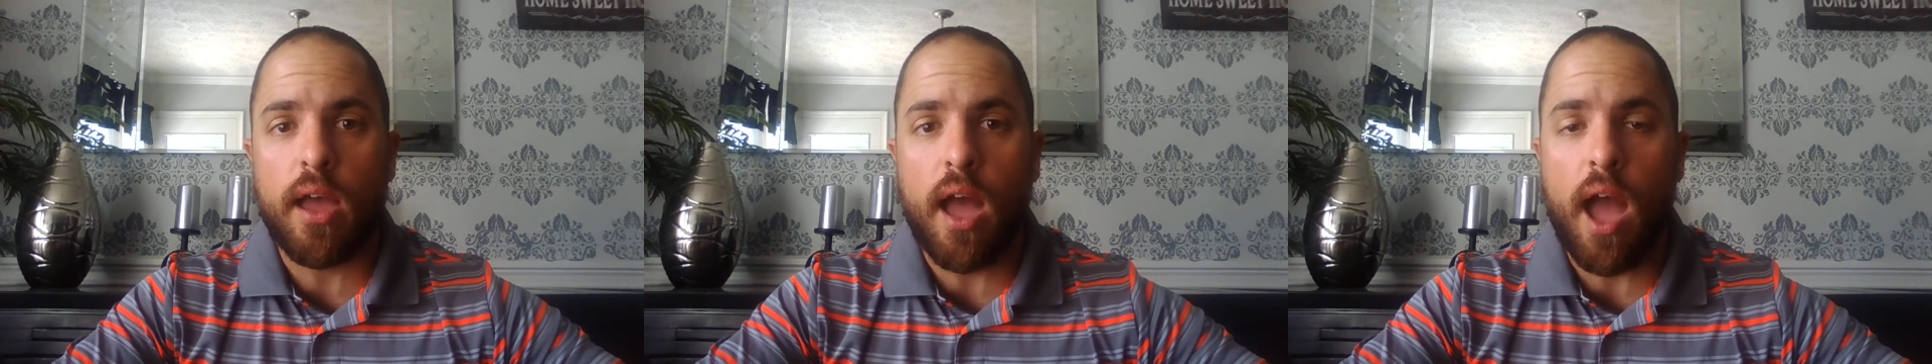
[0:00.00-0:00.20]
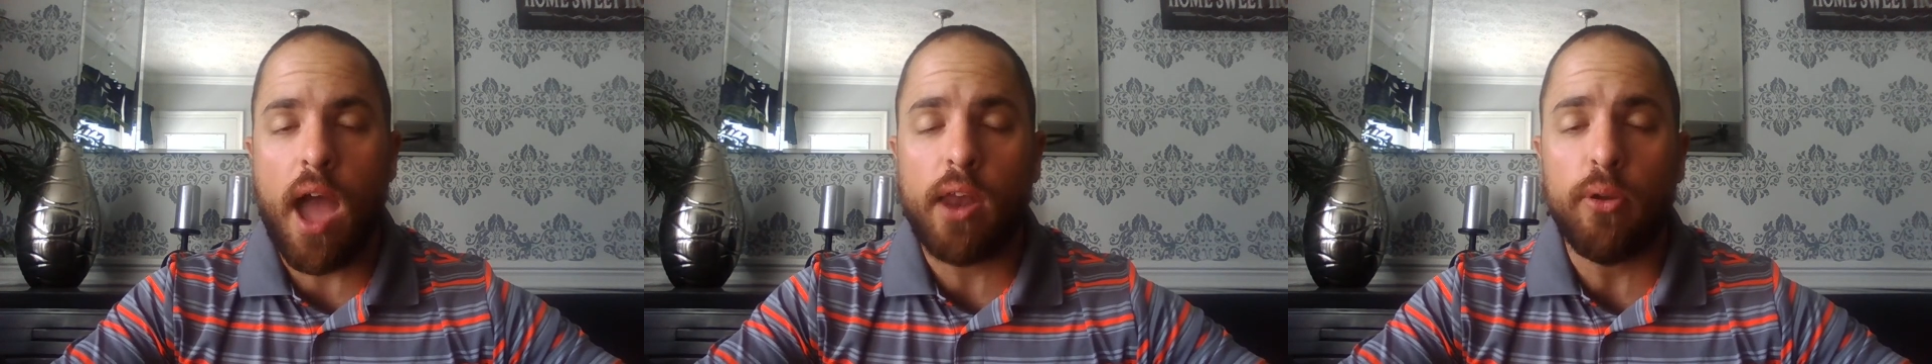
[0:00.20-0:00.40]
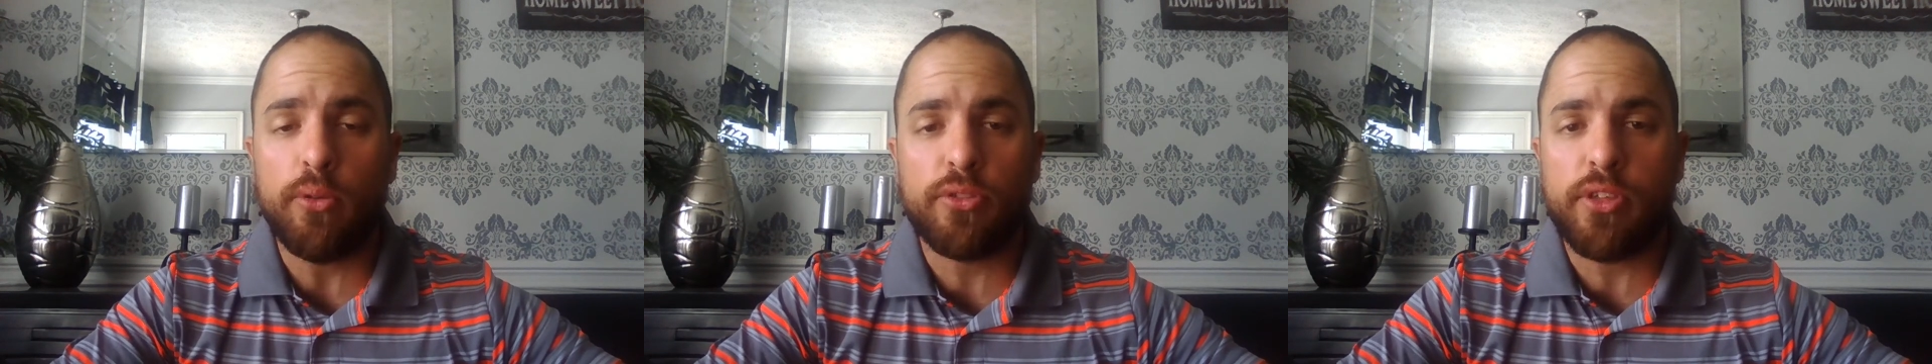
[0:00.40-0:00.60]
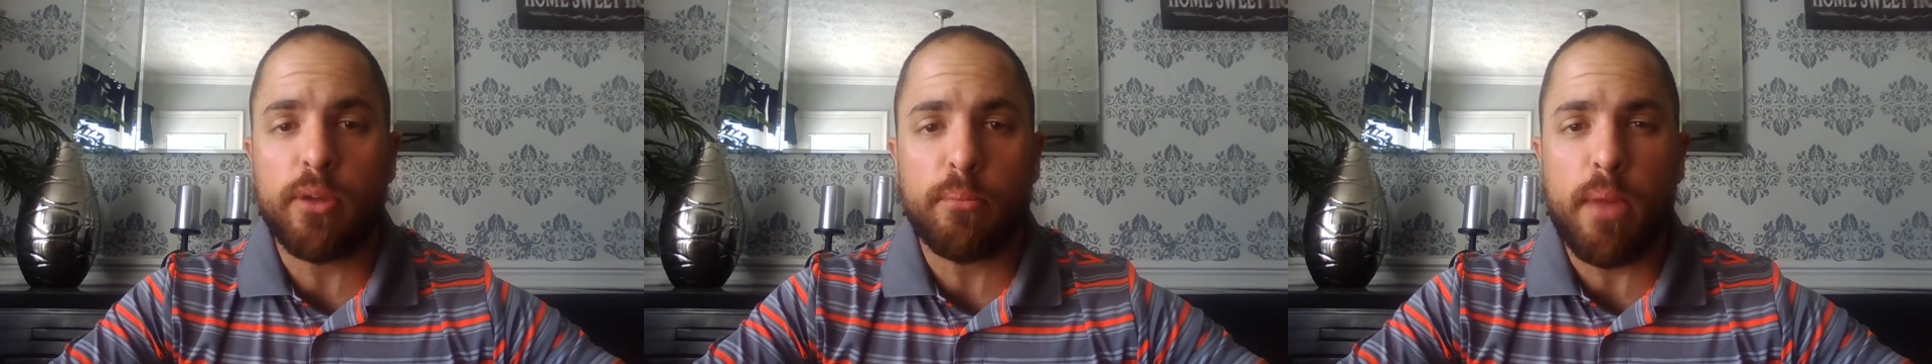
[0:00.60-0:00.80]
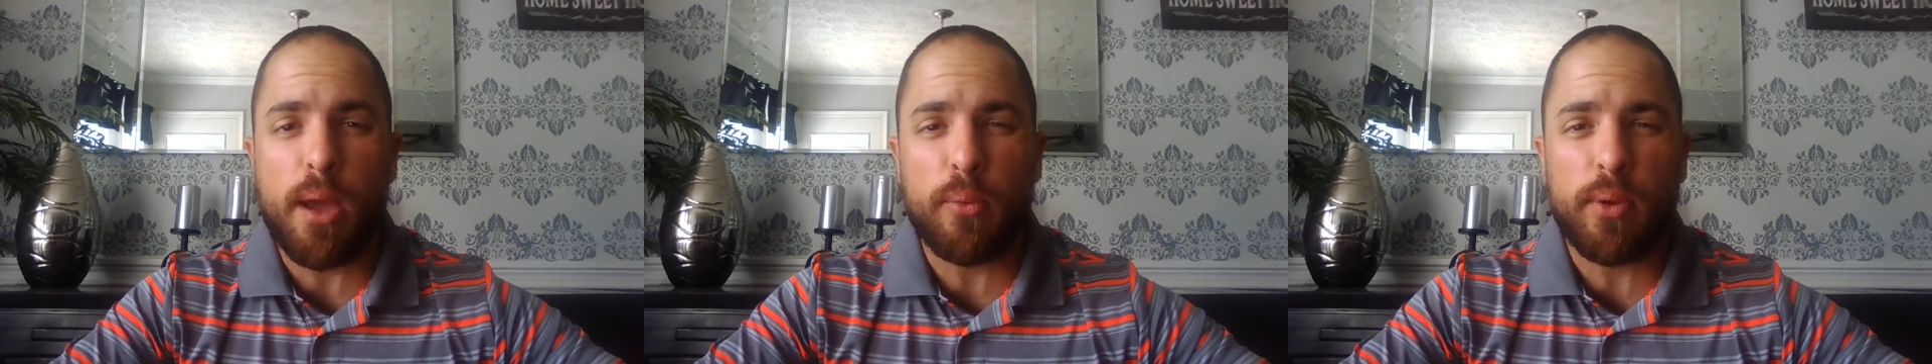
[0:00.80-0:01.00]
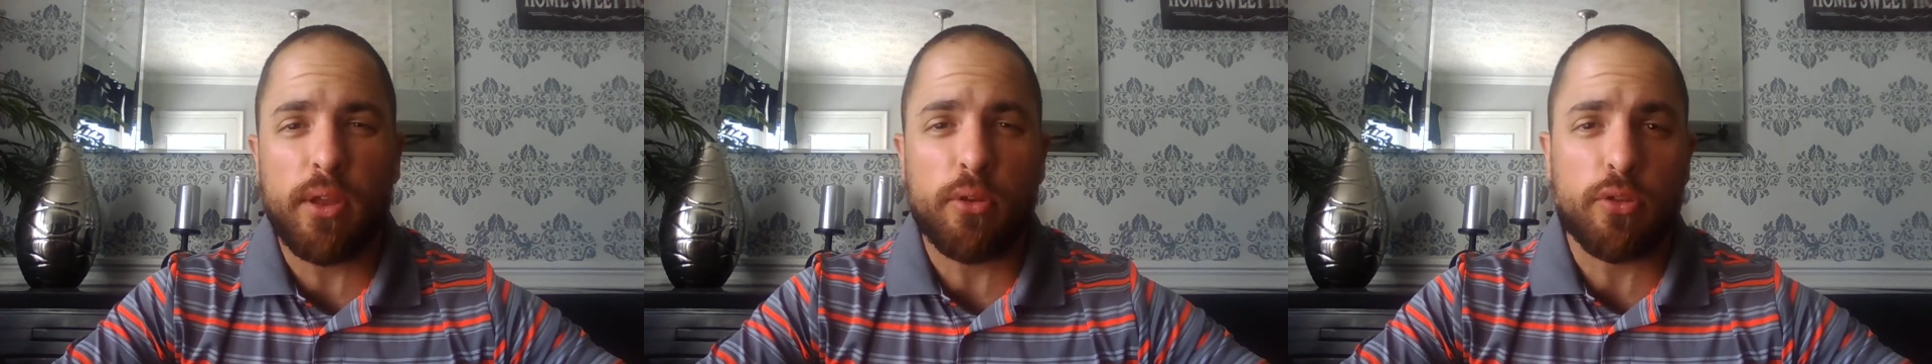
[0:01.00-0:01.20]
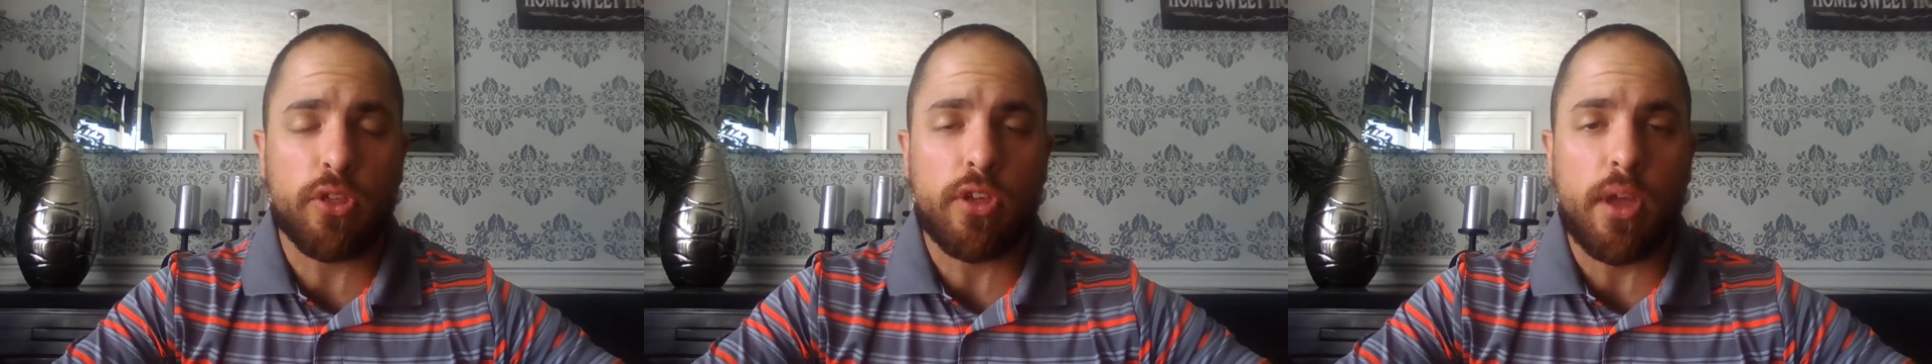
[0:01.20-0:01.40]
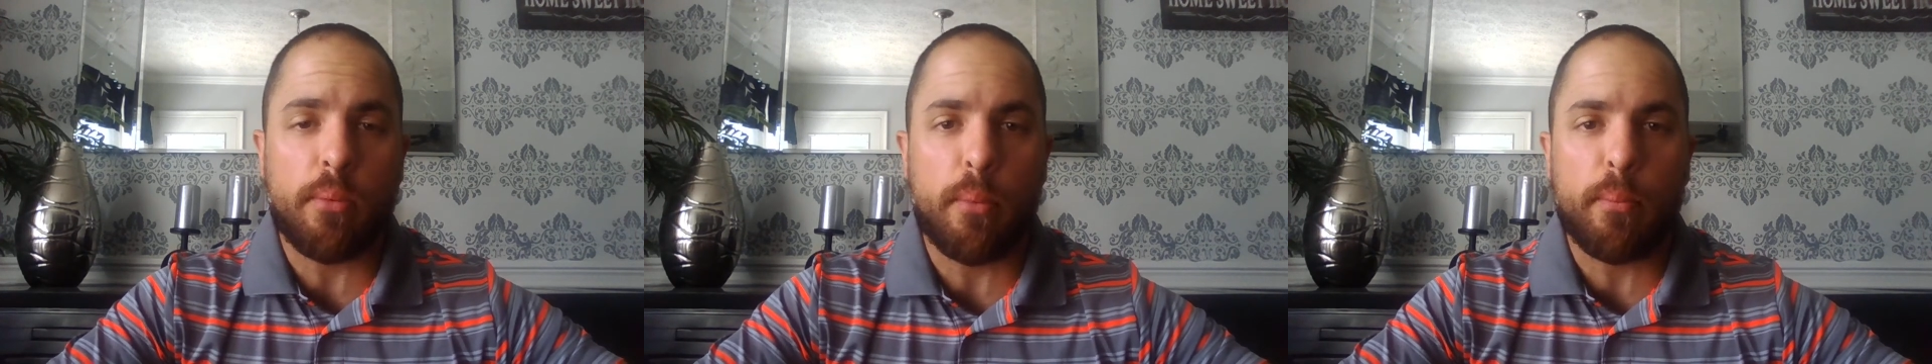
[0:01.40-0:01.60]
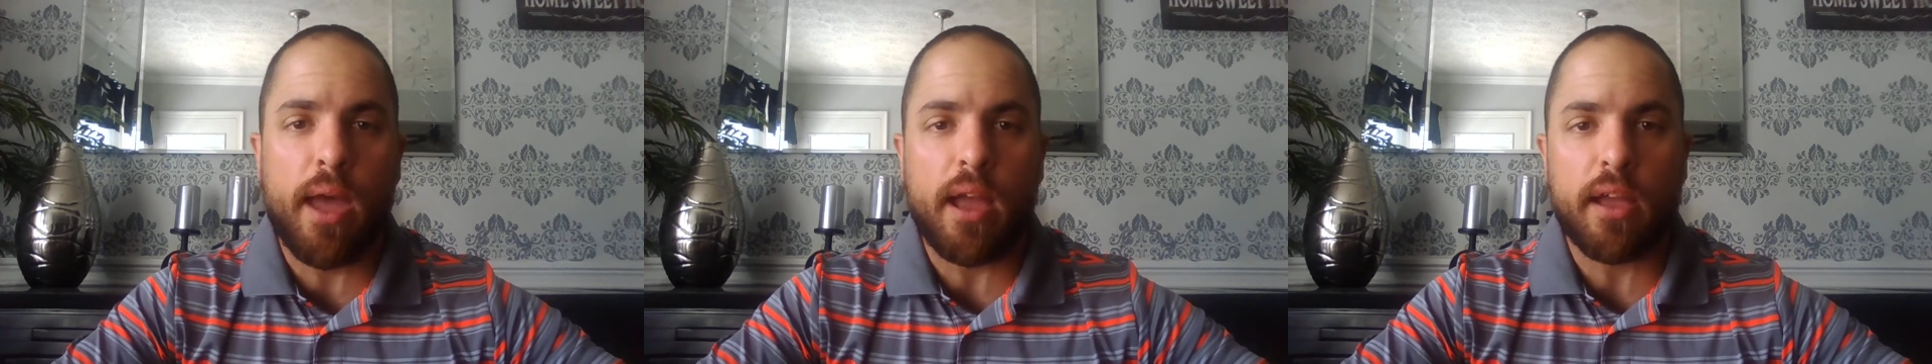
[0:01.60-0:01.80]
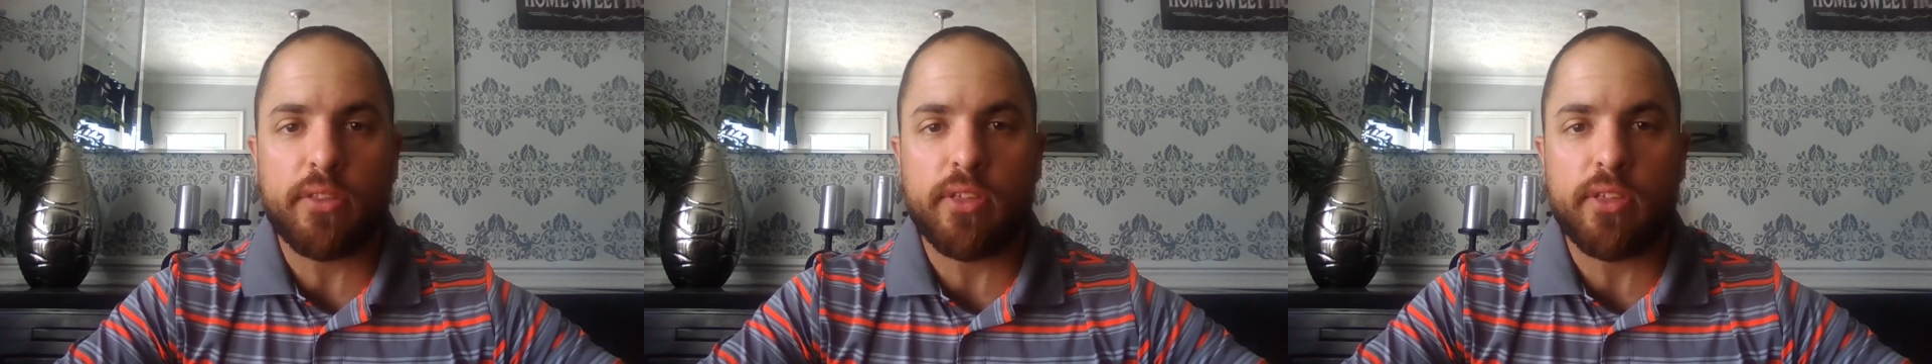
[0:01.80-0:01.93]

I don't think Matt Wieters is coming back.